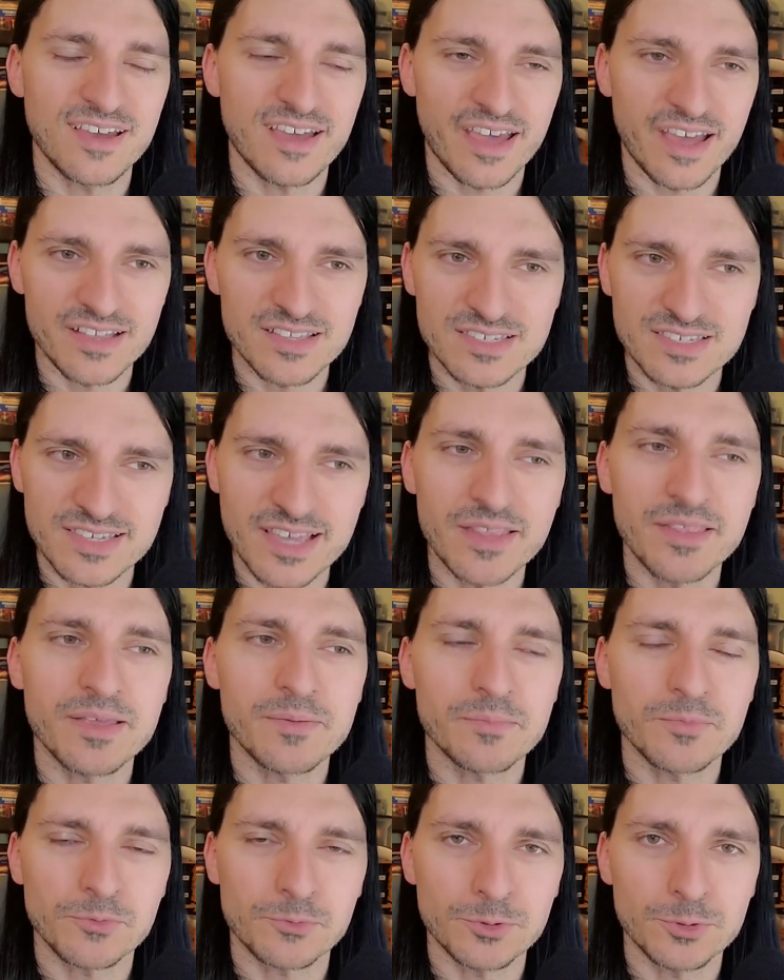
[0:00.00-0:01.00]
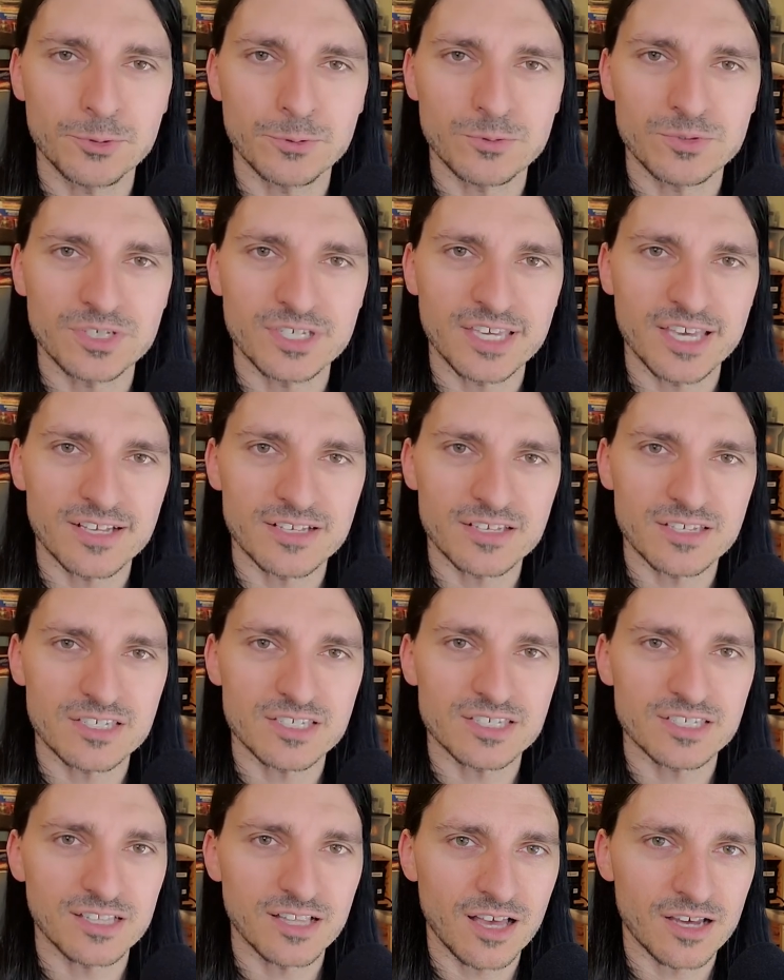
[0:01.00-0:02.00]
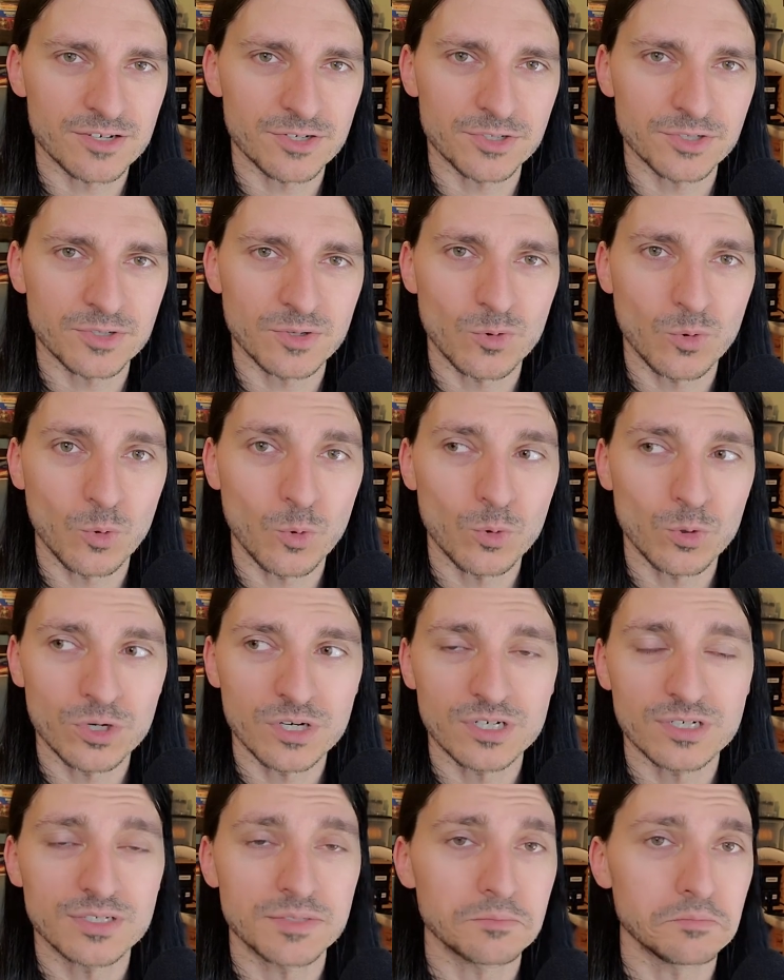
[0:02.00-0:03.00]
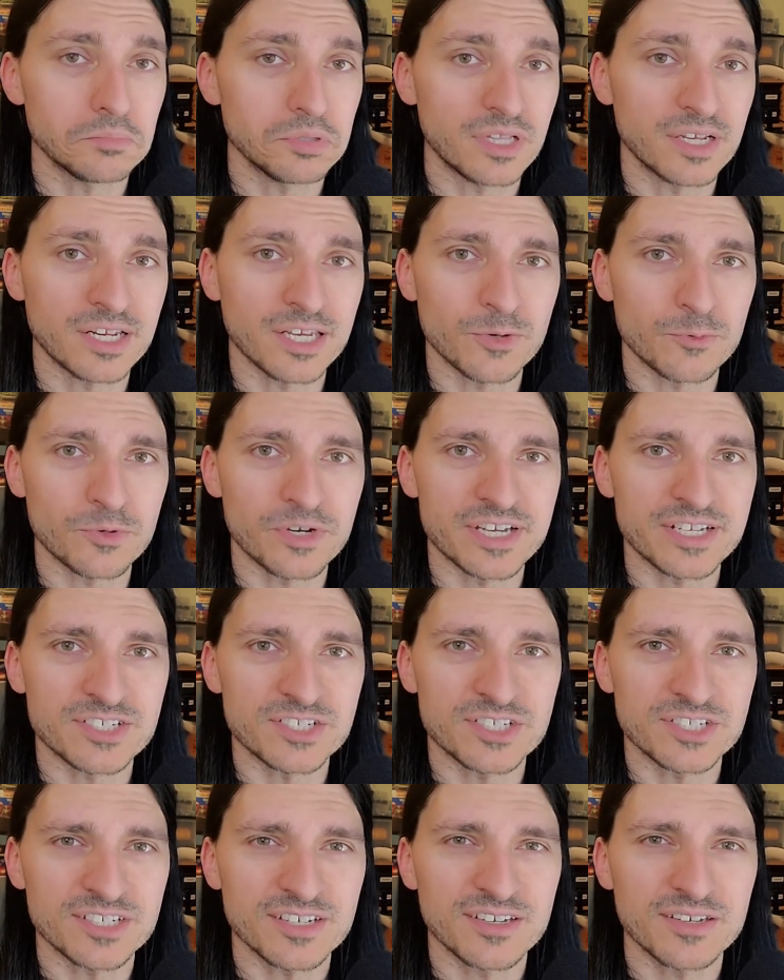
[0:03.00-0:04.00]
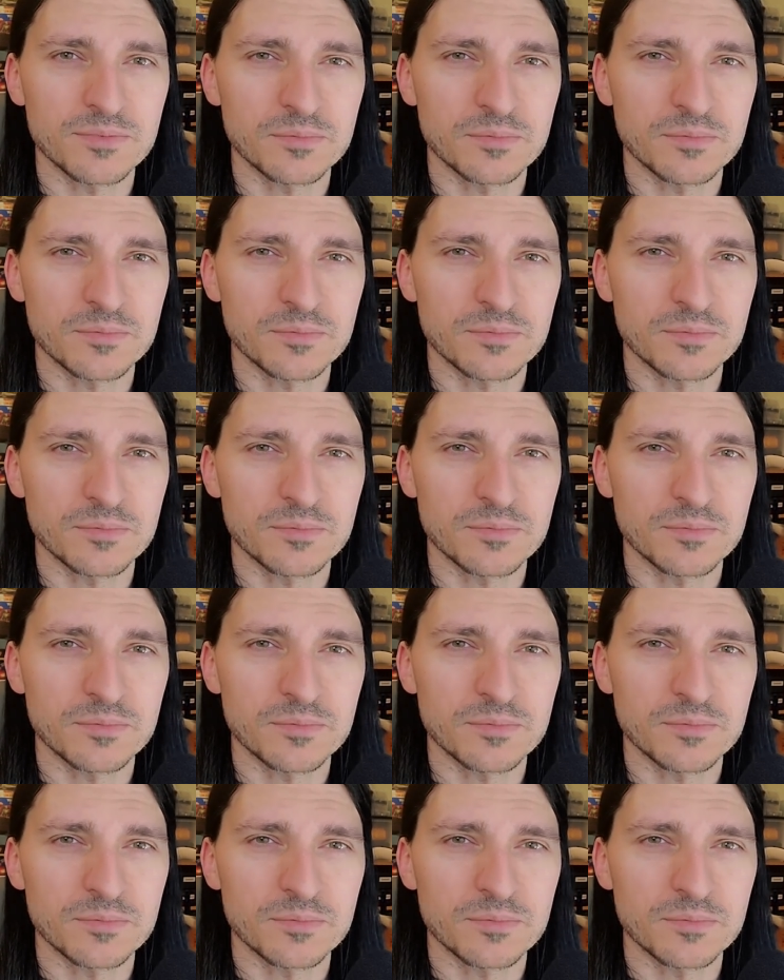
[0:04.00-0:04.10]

and send them through to get slaughtered or bloody rich.